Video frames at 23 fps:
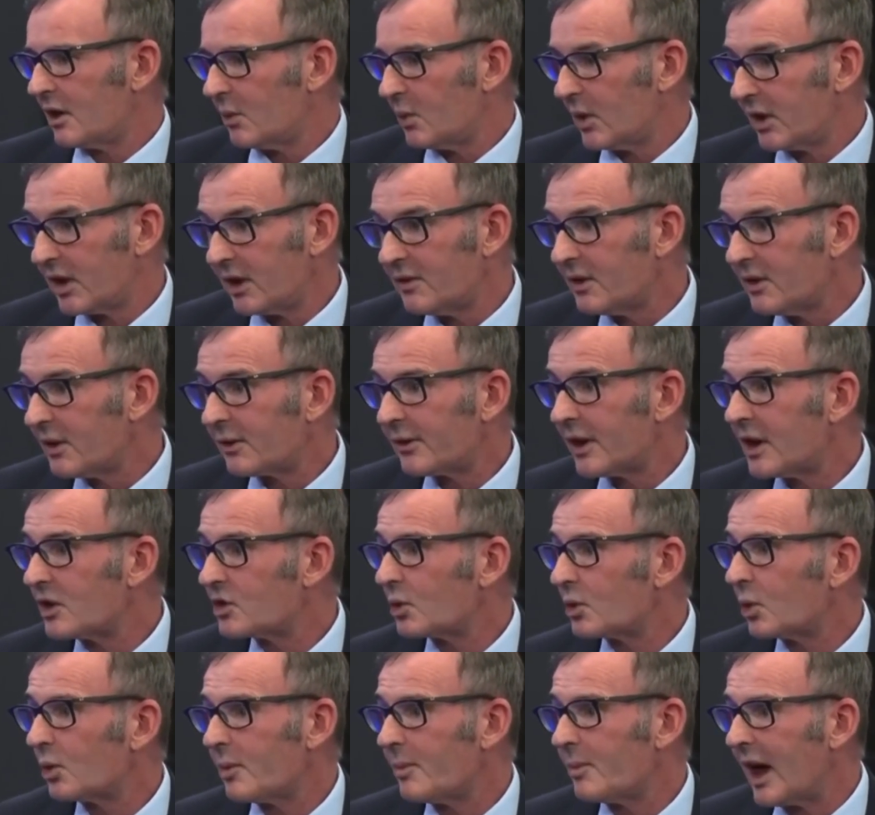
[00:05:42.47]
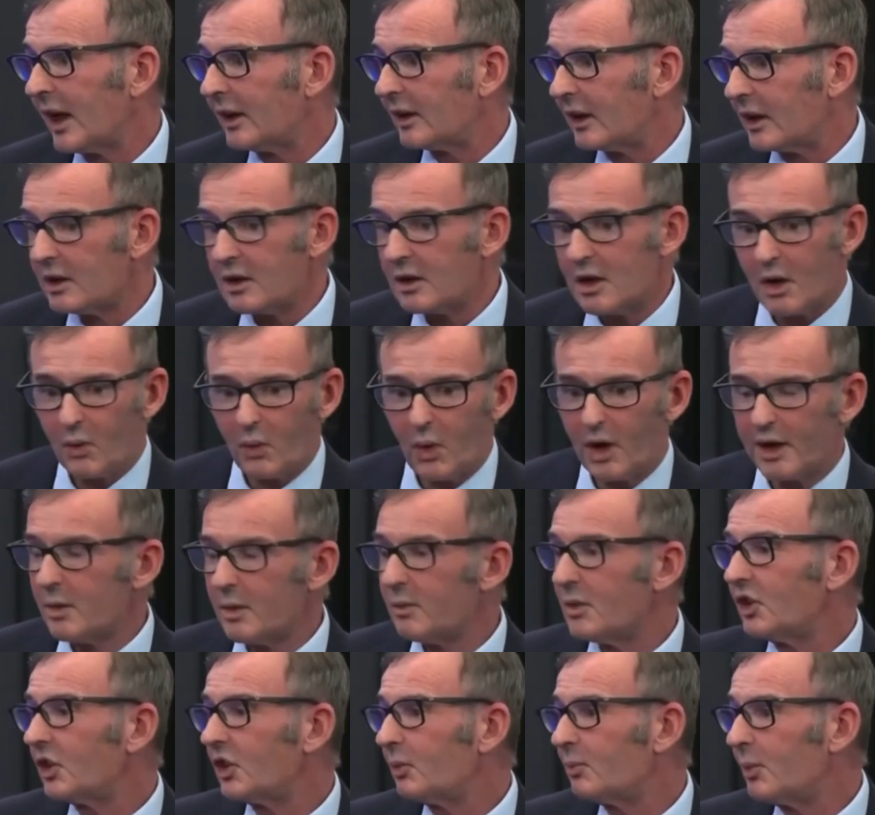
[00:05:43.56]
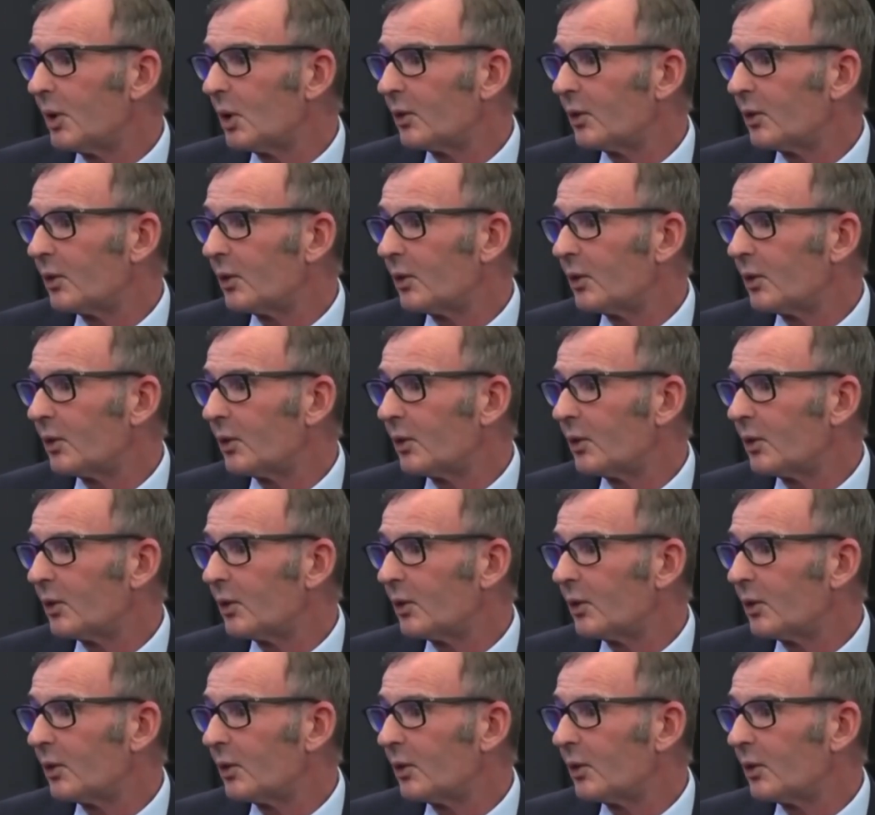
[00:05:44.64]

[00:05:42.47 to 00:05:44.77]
We're giving the French all the money. Why don't we just